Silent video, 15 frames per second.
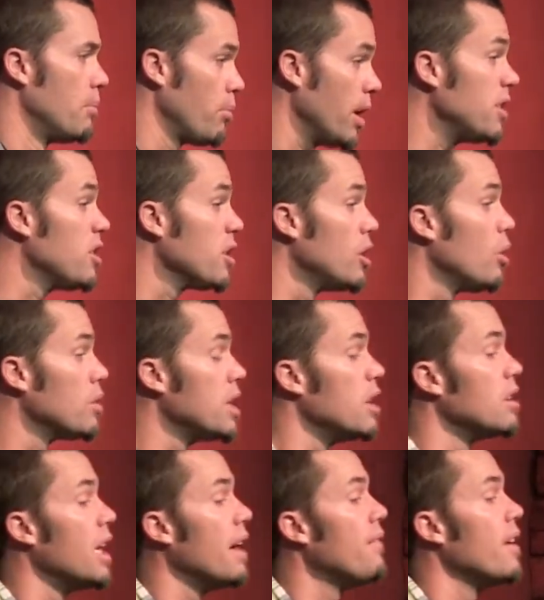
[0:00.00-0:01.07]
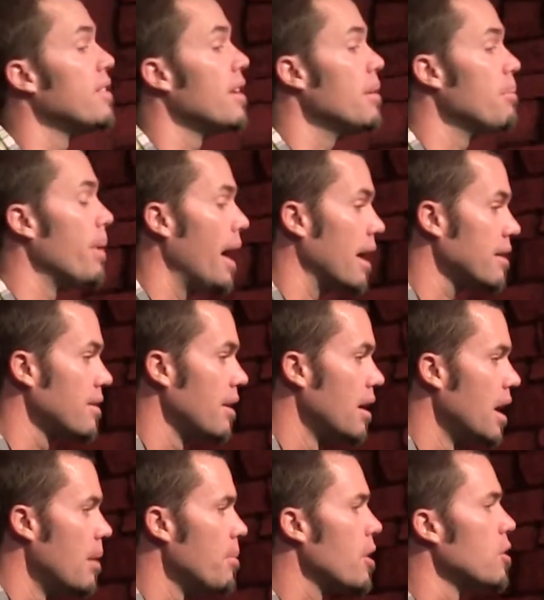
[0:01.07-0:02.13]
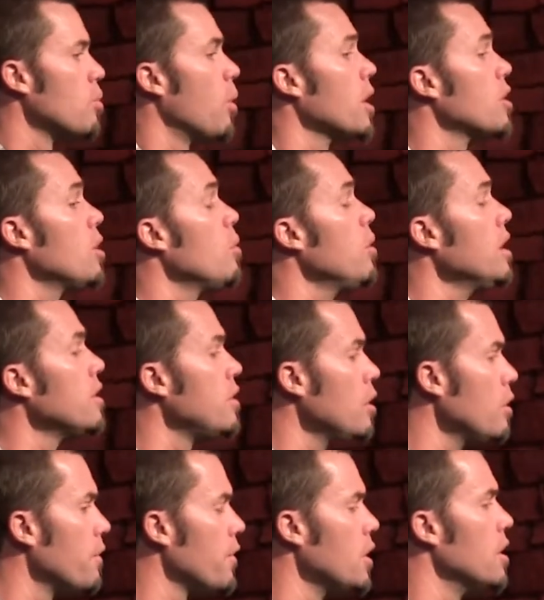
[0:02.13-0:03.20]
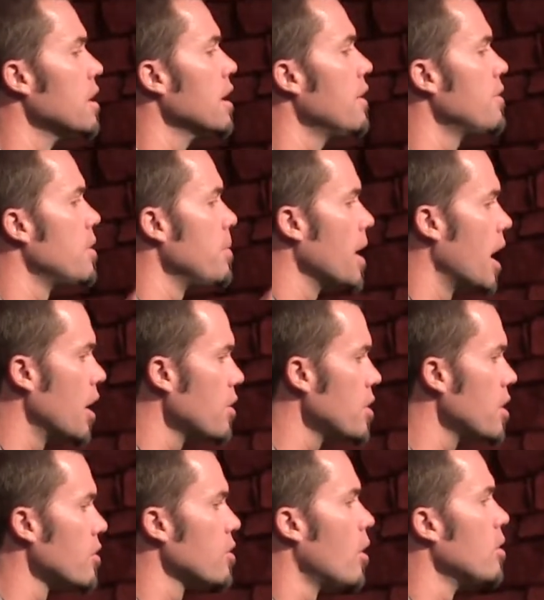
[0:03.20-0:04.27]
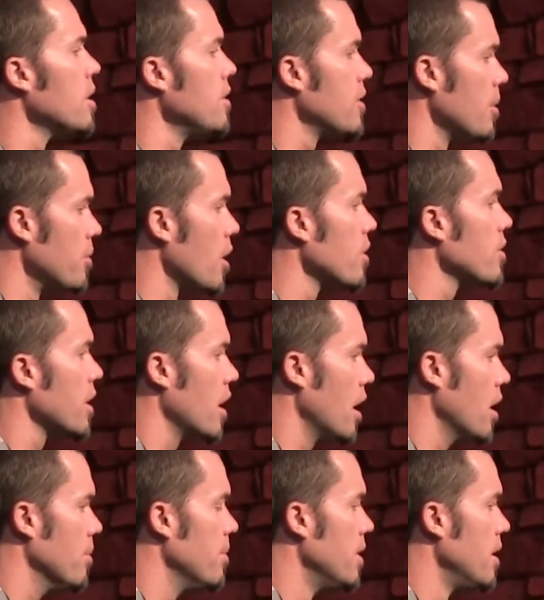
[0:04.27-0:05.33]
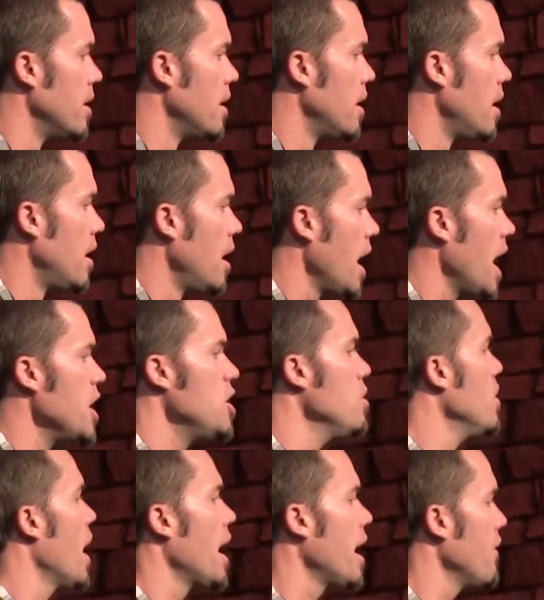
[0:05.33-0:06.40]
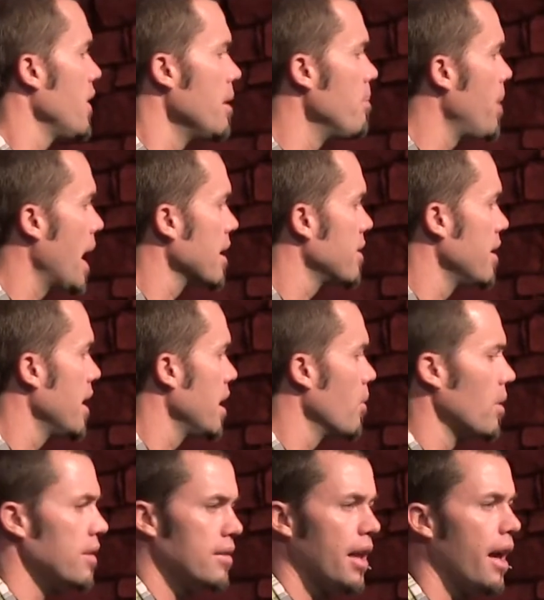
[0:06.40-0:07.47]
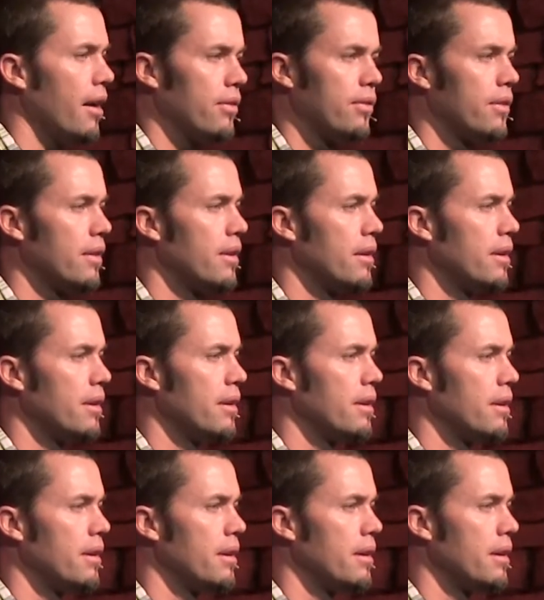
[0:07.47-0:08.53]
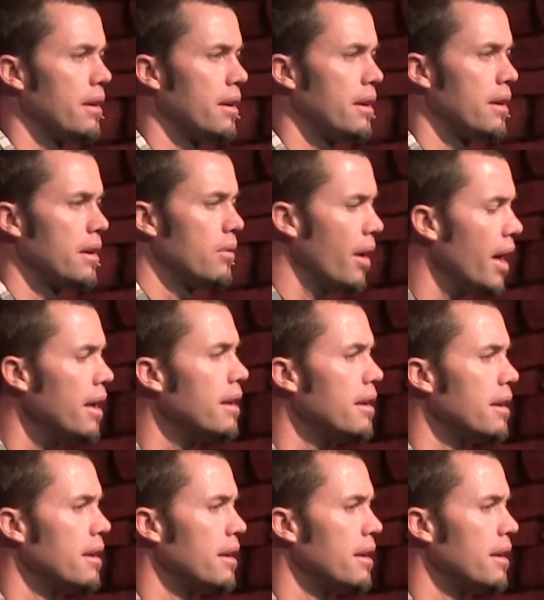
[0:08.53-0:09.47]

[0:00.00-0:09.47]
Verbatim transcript: Pray to the Lord that your life has impact. Because what good will it do for you to live to be 100 years old in some nursing home and you not have impacted anyone's life? Right?